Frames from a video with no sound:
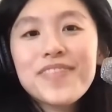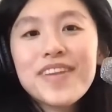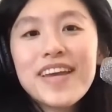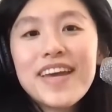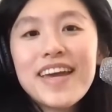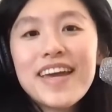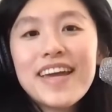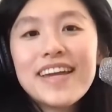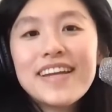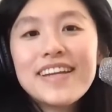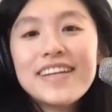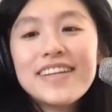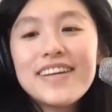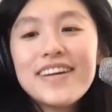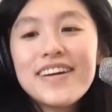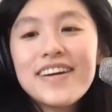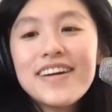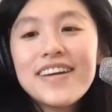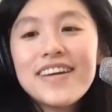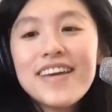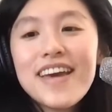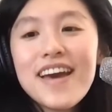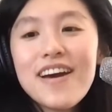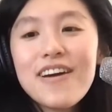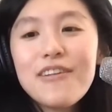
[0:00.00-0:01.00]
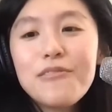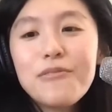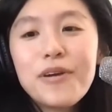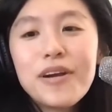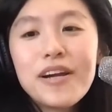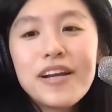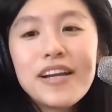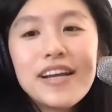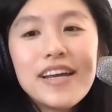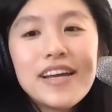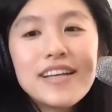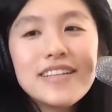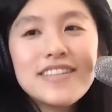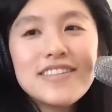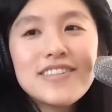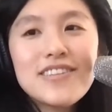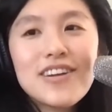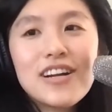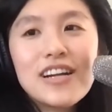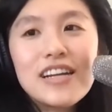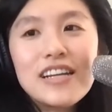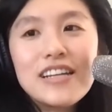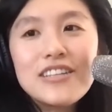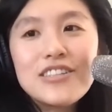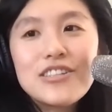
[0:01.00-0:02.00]
We're going to get
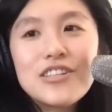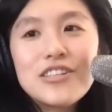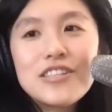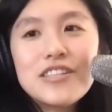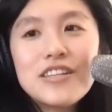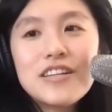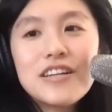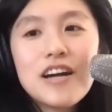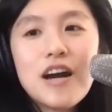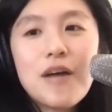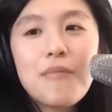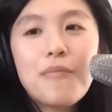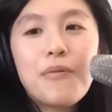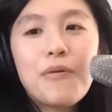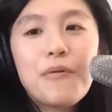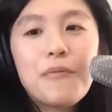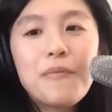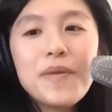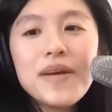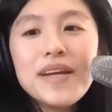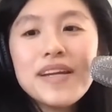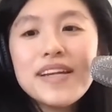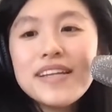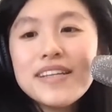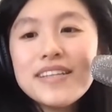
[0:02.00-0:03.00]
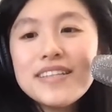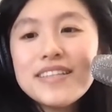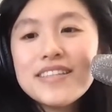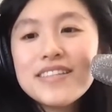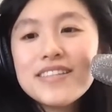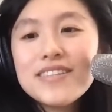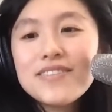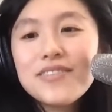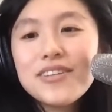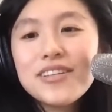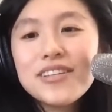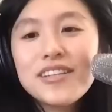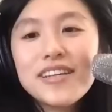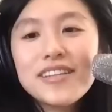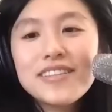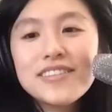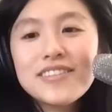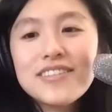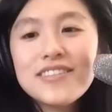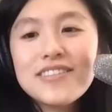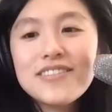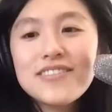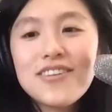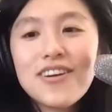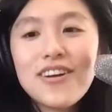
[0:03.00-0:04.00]
started in just a couple minutes. We'd like
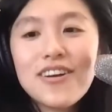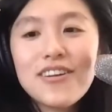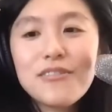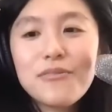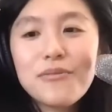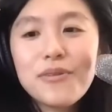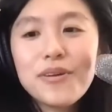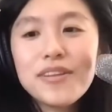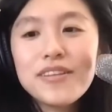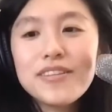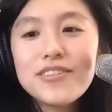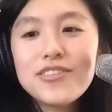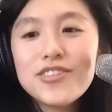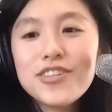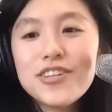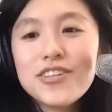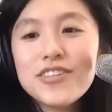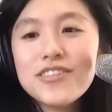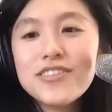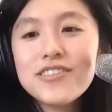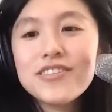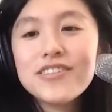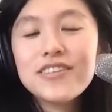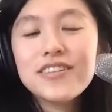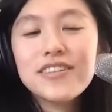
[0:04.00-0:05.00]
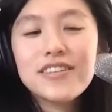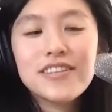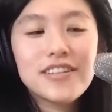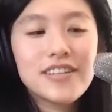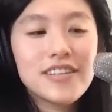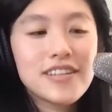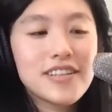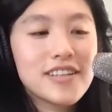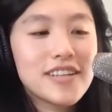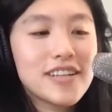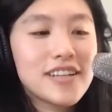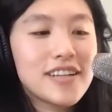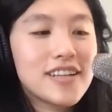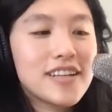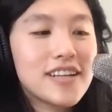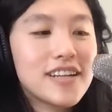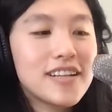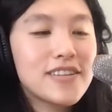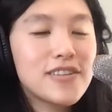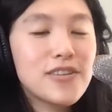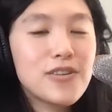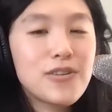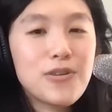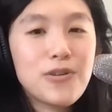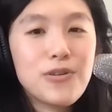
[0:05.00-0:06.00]
to start with just
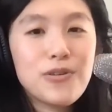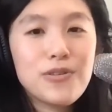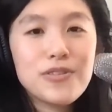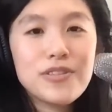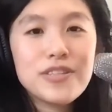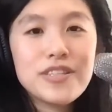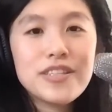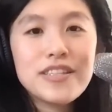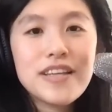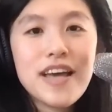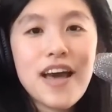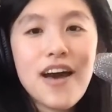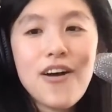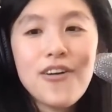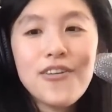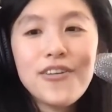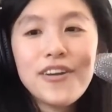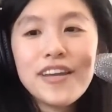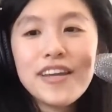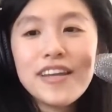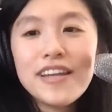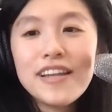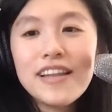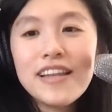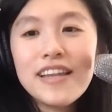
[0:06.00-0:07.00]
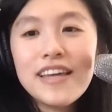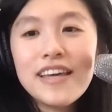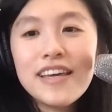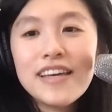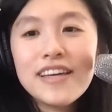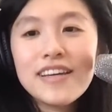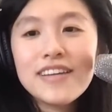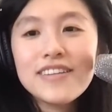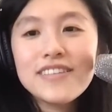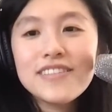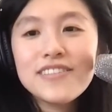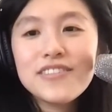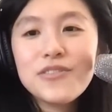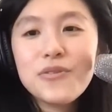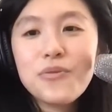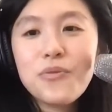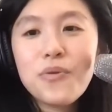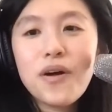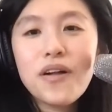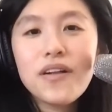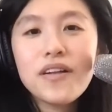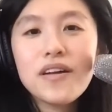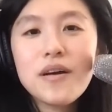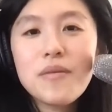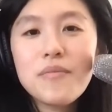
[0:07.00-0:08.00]
a little sound healing to
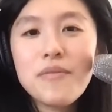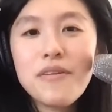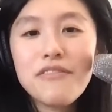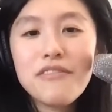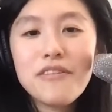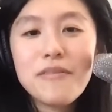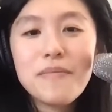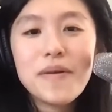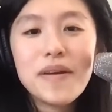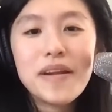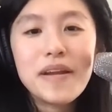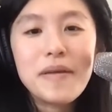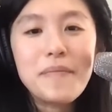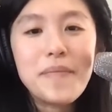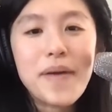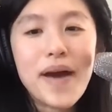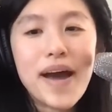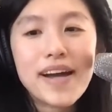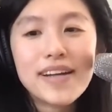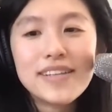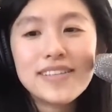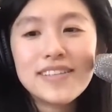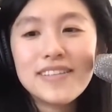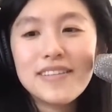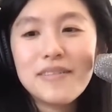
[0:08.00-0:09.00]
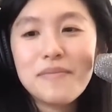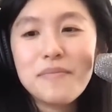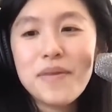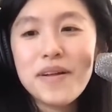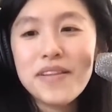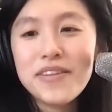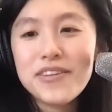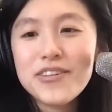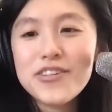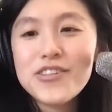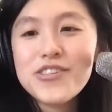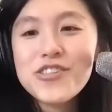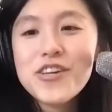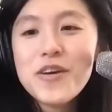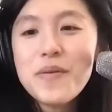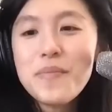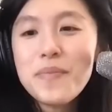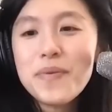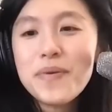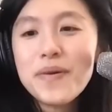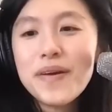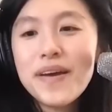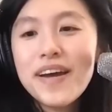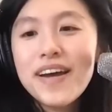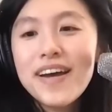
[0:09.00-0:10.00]
welcome everybody back to the mothership
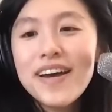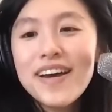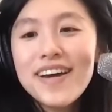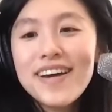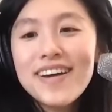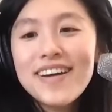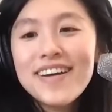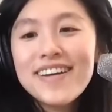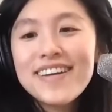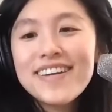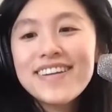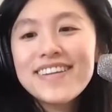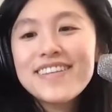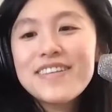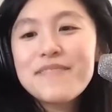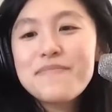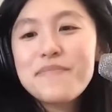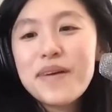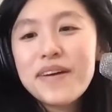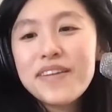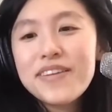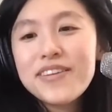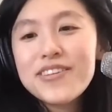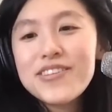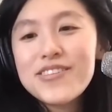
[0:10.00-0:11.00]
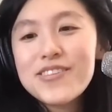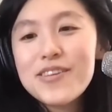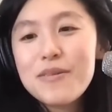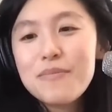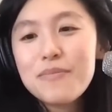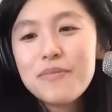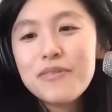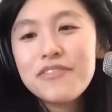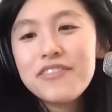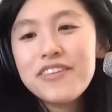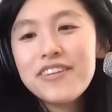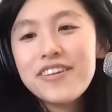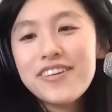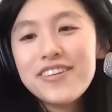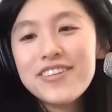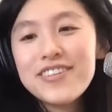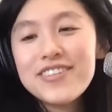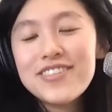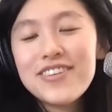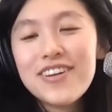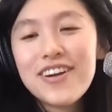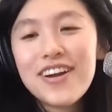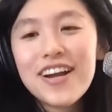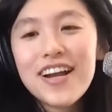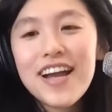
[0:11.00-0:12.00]
of the
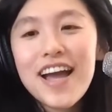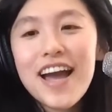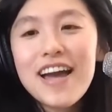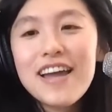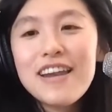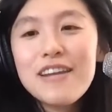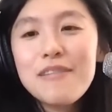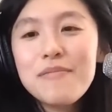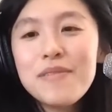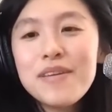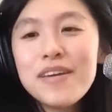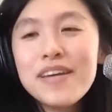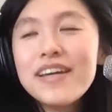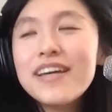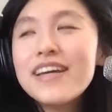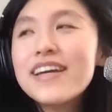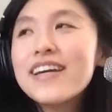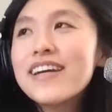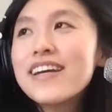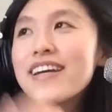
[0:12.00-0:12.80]
Earthstar Academy,